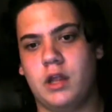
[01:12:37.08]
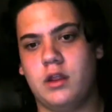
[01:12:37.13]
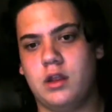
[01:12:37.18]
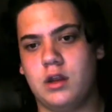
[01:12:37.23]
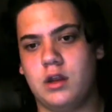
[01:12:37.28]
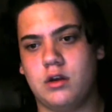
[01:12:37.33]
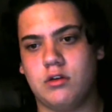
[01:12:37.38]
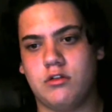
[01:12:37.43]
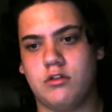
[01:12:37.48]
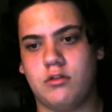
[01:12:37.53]

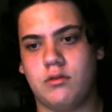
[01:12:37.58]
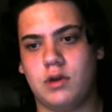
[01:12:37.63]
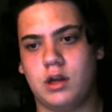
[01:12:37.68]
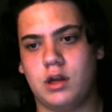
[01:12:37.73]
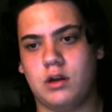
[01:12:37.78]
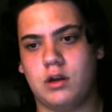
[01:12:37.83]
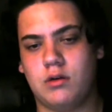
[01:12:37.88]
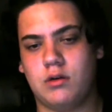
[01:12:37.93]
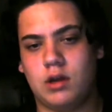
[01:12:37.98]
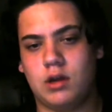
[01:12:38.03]
then
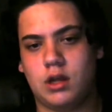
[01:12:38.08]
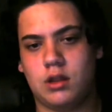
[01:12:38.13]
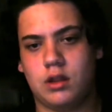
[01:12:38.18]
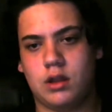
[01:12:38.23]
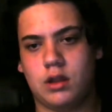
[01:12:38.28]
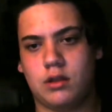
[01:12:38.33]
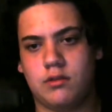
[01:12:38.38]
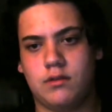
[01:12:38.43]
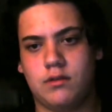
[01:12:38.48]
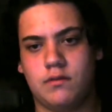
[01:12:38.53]
Toronto had
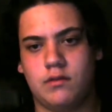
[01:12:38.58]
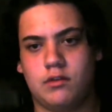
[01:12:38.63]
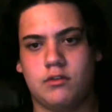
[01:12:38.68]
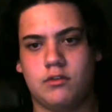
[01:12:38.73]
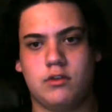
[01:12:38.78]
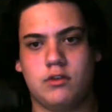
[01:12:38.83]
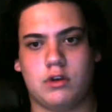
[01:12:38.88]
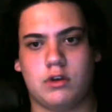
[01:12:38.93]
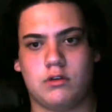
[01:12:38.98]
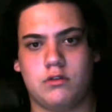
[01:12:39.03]
like
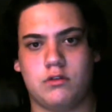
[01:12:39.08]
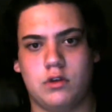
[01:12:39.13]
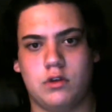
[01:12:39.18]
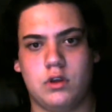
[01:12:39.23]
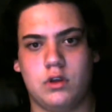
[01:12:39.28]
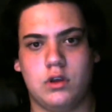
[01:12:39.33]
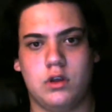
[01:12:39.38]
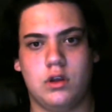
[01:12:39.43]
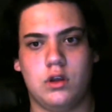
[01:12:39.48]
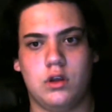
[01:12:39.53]
76.
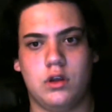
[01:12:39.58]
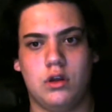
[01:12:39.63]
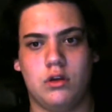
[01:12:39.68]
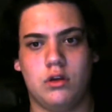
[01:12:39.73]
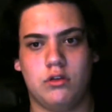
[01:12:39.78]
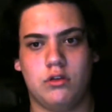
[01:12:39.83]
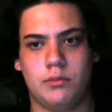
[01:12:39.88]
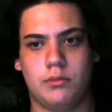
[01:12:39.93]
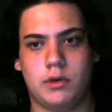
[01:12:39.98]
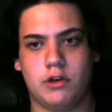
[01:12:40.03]

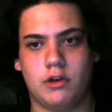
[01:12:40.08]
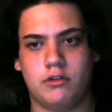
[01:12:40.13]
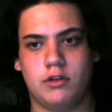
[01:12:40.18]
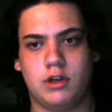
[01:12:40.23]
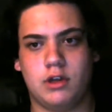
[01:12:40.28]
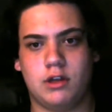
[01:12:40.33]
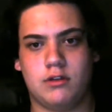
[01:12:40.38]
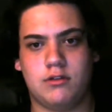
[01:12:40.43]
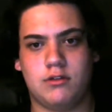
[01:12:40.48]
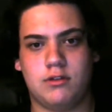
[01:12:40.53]
So Boston
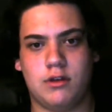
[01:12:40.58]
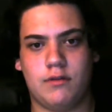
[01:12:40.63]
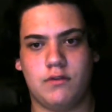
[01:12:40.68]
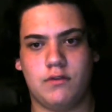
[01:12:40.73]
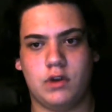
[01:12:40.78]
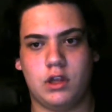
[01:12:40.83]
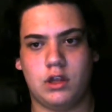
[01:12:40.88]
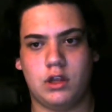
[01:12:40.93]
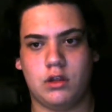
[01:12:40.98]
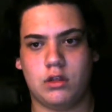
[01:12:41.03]
had
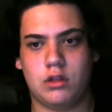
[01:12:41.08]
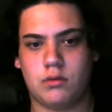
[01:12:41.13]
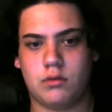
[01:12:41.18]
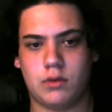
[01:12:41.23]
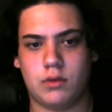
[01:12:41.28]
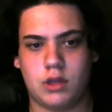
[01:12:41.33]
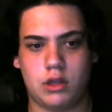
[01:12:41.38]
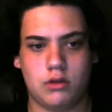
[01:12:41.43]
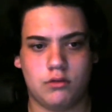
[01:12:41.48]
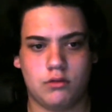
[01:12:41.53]

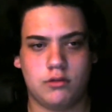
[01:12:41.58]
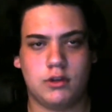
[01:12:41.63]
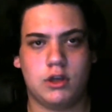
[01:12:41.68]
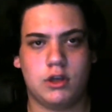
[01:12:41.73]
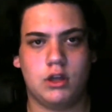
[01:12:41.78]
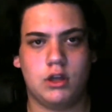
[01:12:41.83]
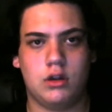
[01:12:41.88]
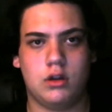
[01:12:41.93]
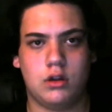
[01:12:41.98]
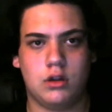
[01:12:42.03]
73, you said?